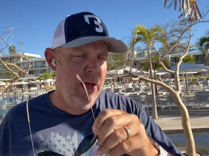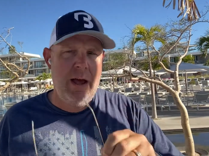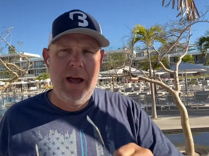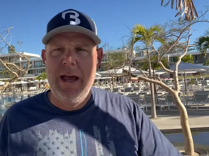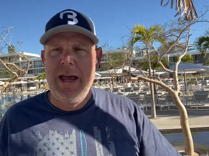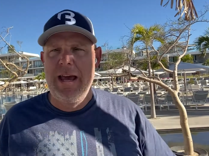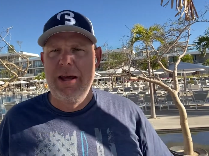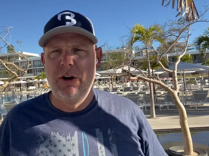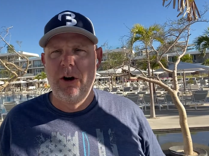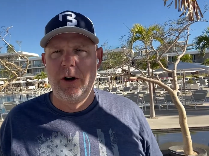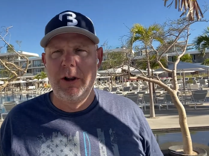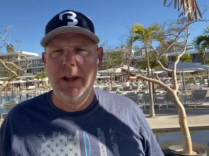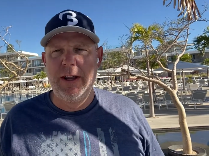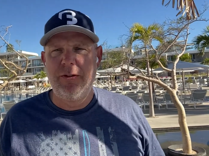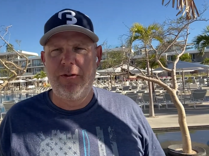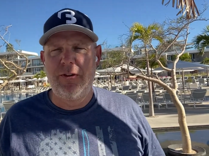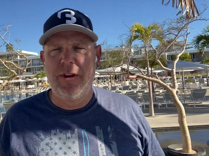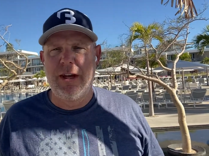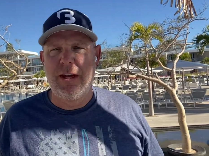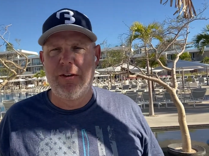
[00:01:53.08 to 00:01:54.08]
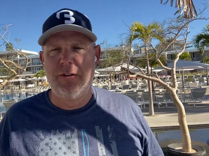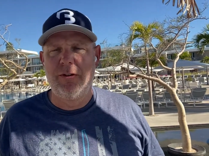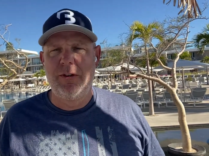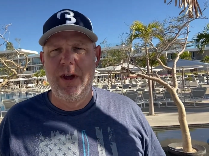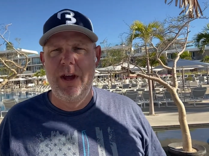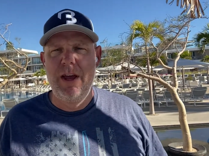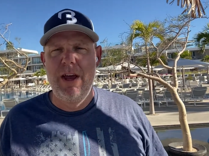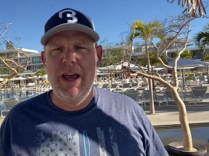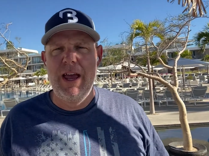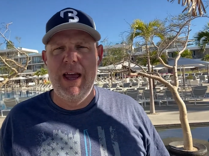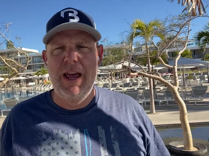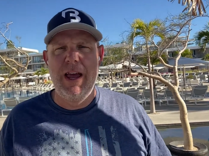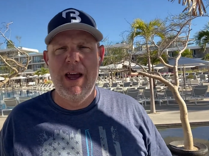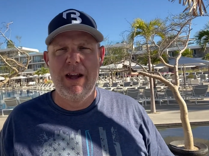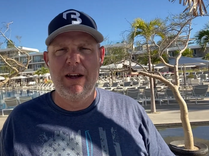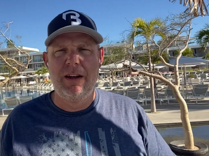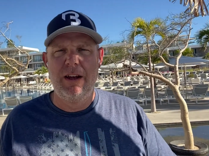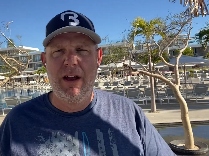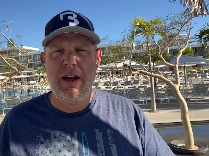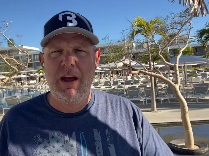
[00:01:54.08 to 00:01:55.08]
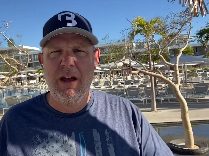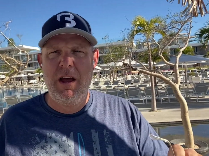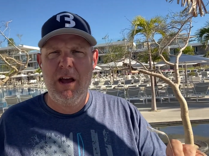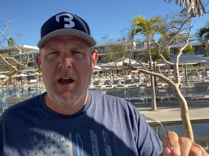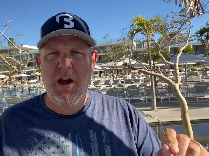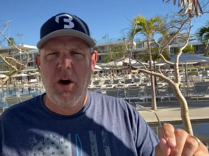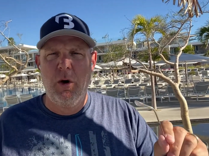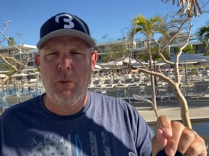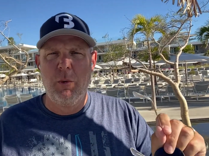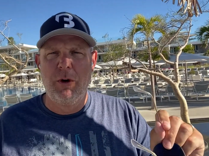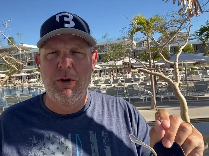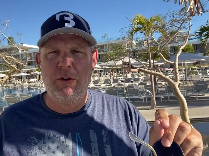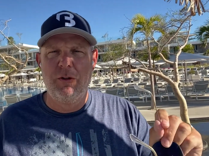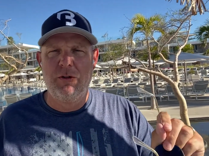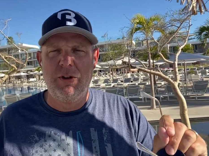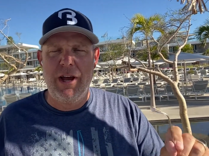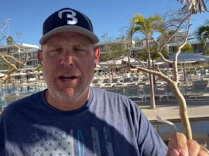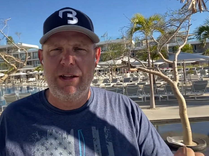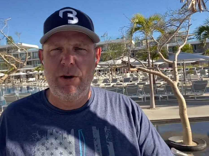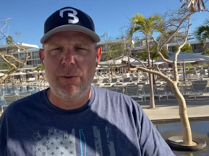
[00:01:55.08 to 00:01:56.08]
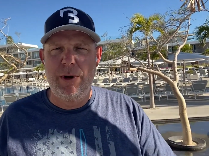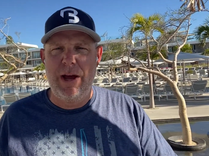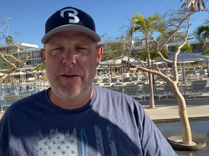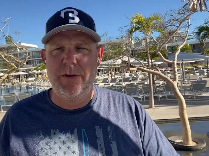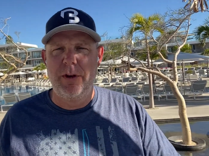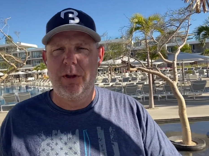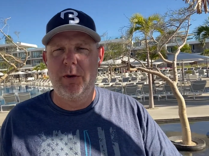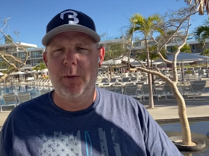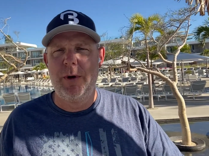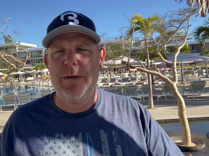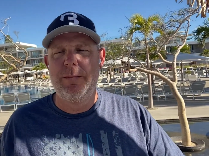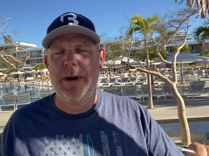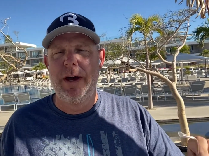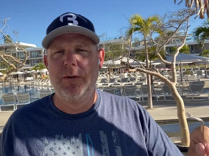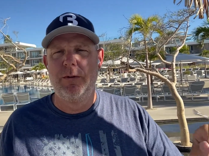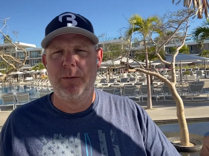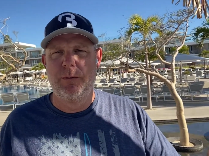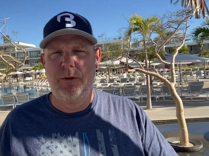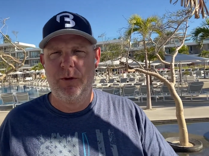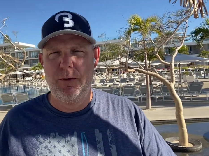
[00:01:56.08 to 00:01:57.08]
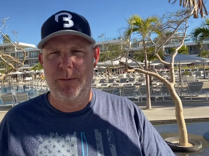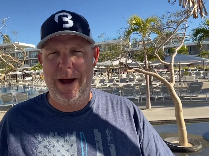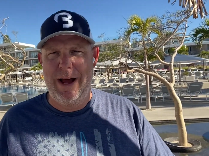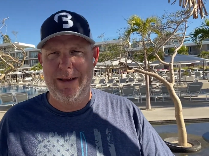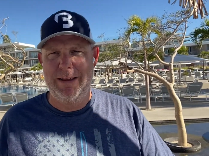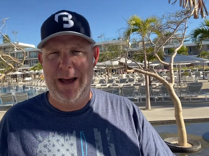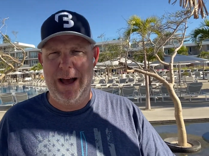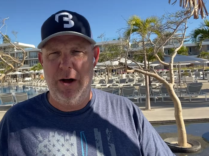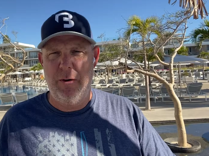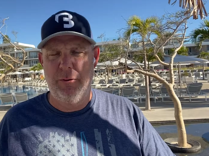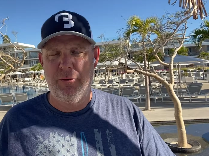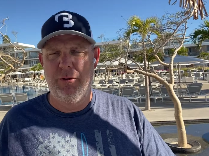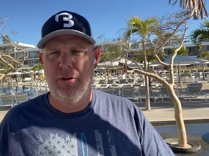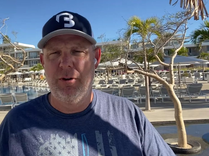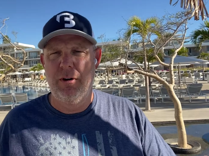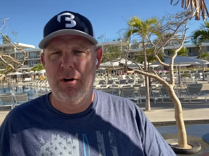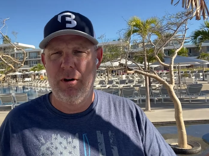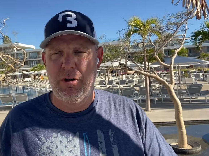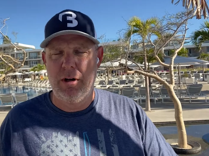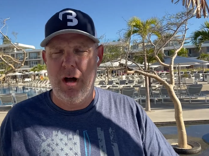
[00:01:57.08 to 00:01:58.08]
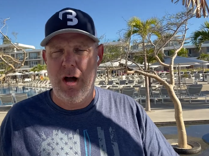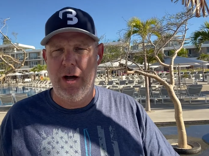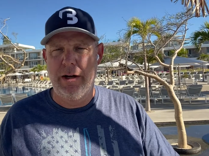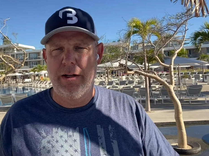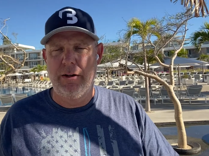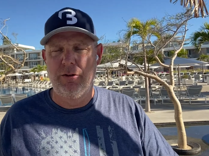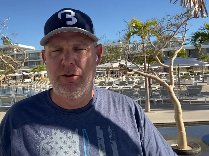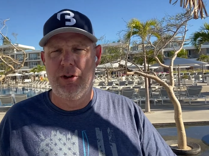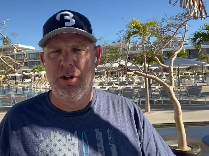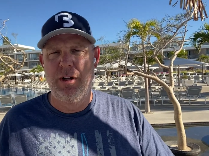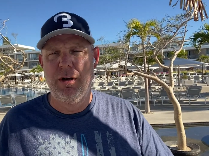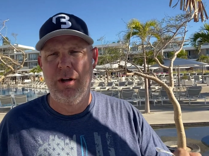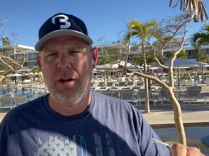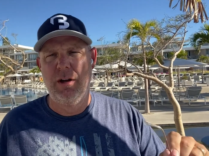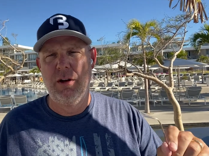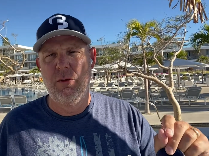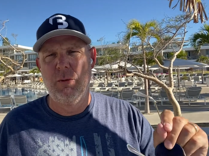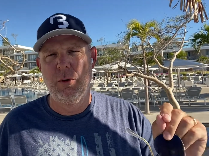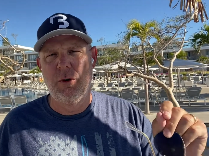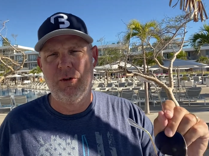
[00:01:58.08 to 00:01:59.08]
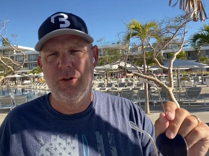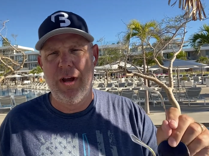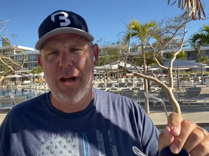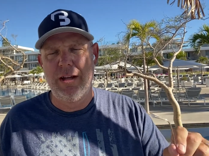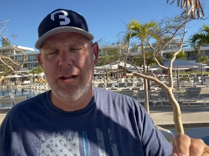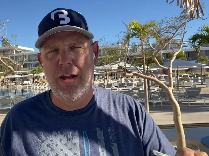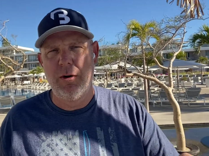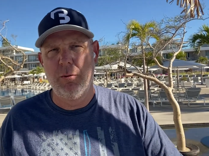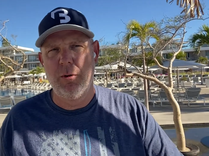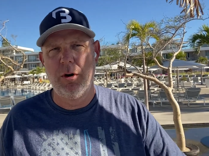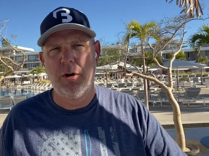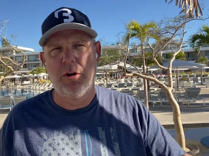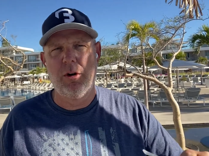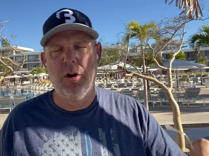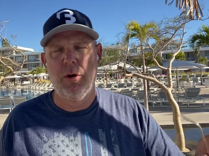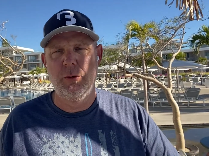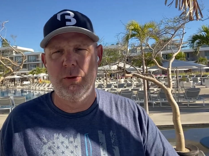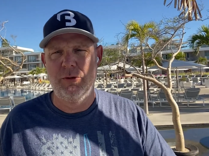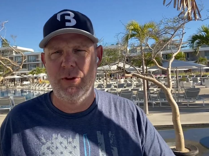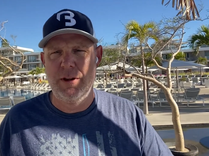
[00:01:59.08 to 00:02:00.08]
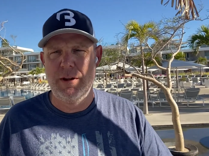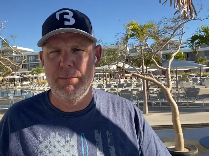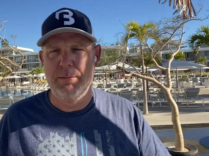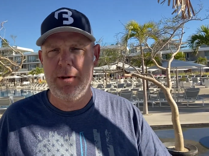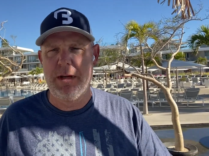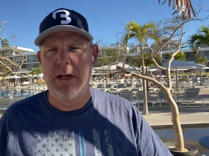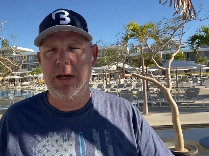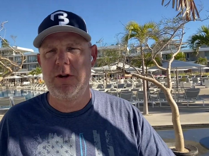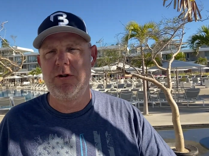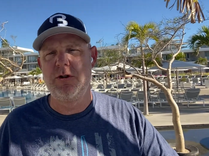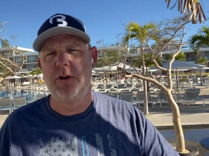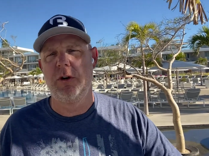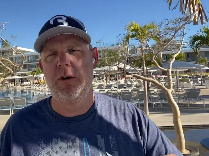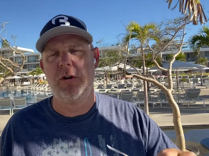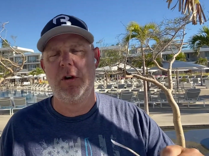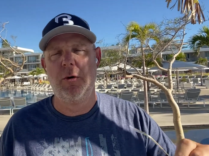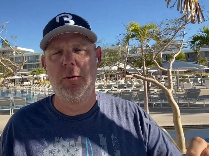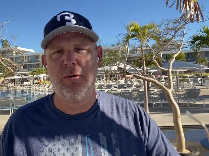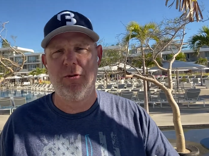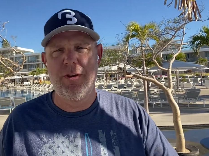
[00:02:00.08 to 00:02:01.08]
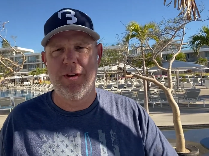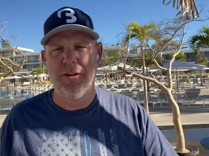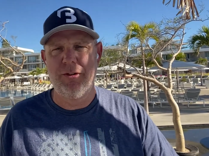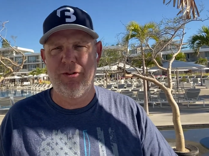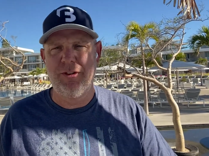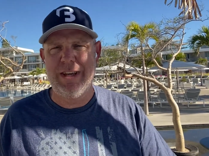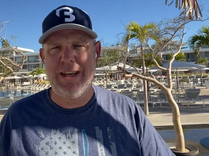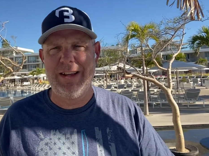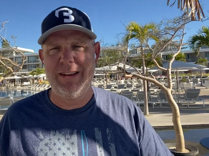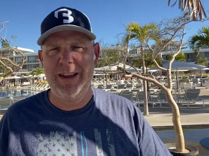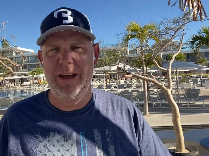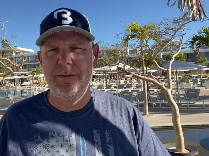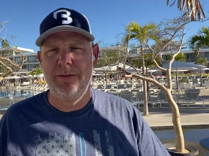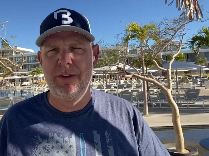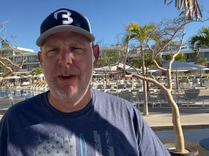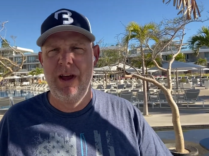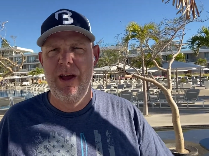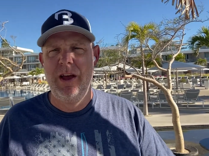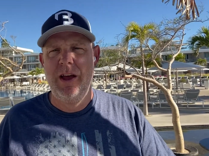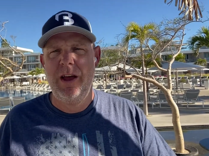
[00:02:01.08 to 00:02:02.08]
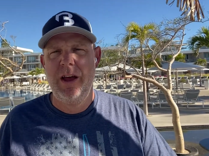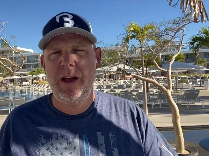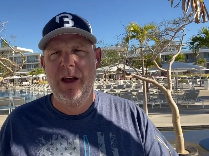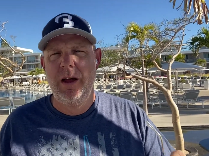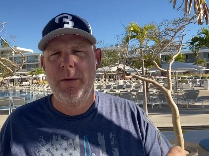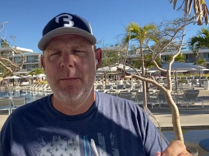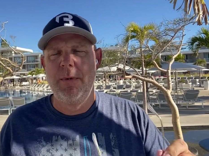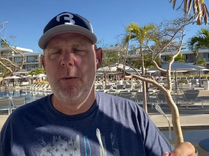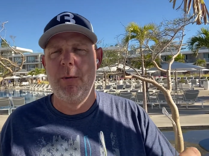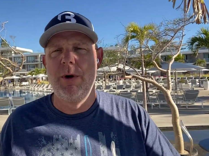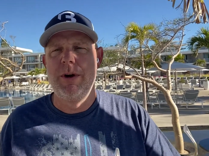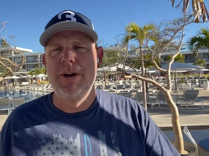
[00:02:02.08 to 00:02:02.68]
and our listings, and we're saying that we have a 3-bedroom, 2-bath house or cottage. We're saying that we're close to the beach or close to the ski lift, but we're